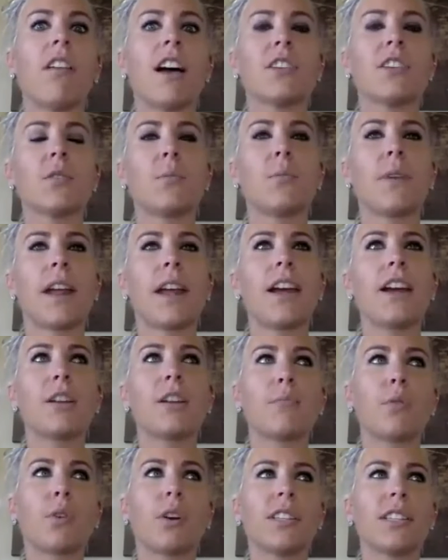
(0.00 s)
a lot, so I'm at
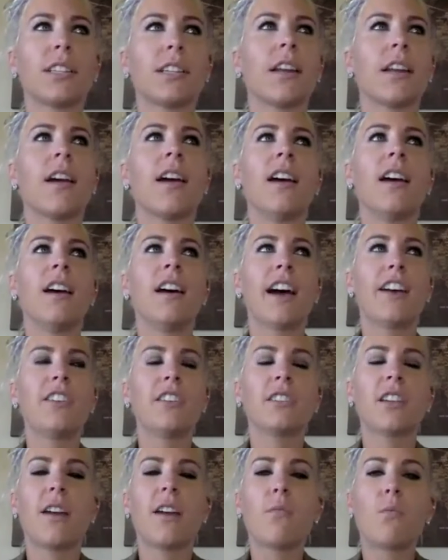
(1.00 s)
airports and
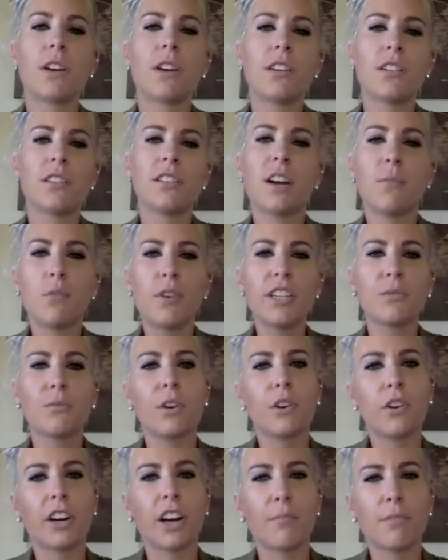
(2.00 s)
I'm always
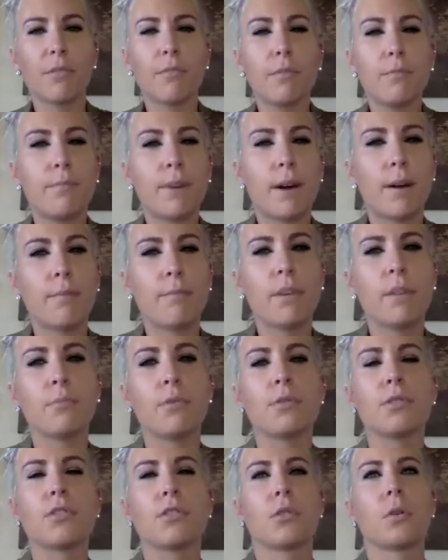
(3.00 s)
wondering about
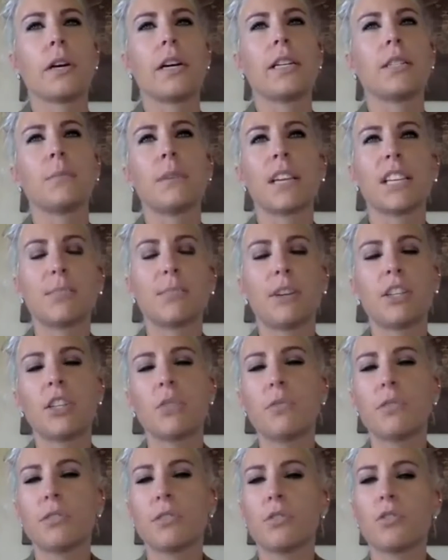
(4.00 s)
people's stories, because
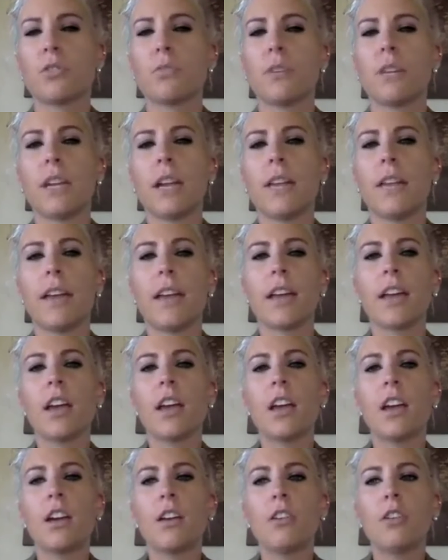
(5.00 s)
especially with social media, like
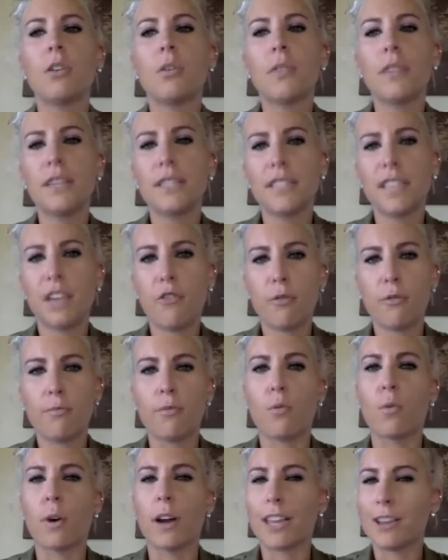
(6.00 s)
you only see what
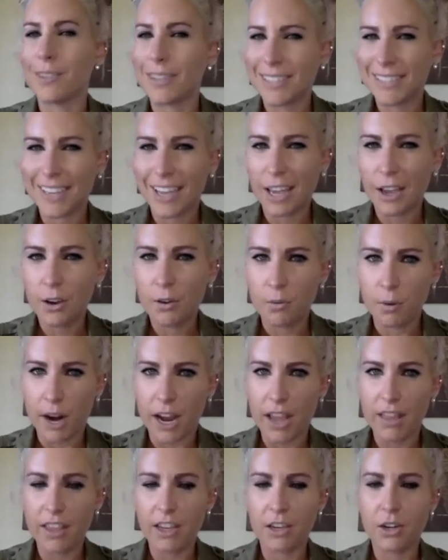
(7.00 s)
people want you to see,
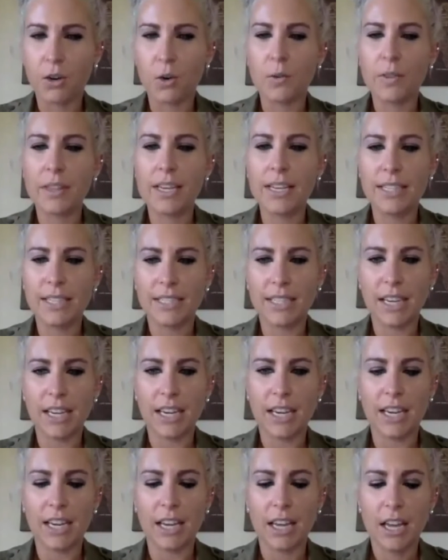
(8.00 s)
right? Like you're only
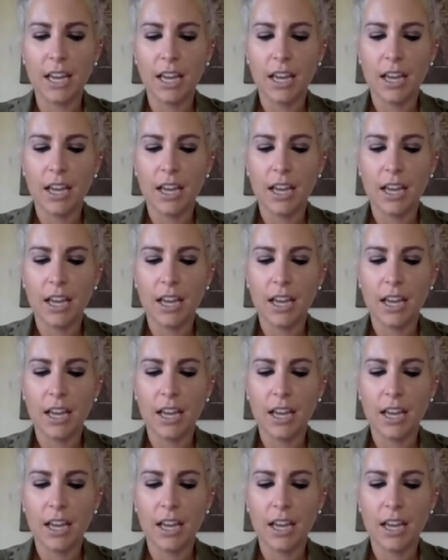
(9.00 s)
seeing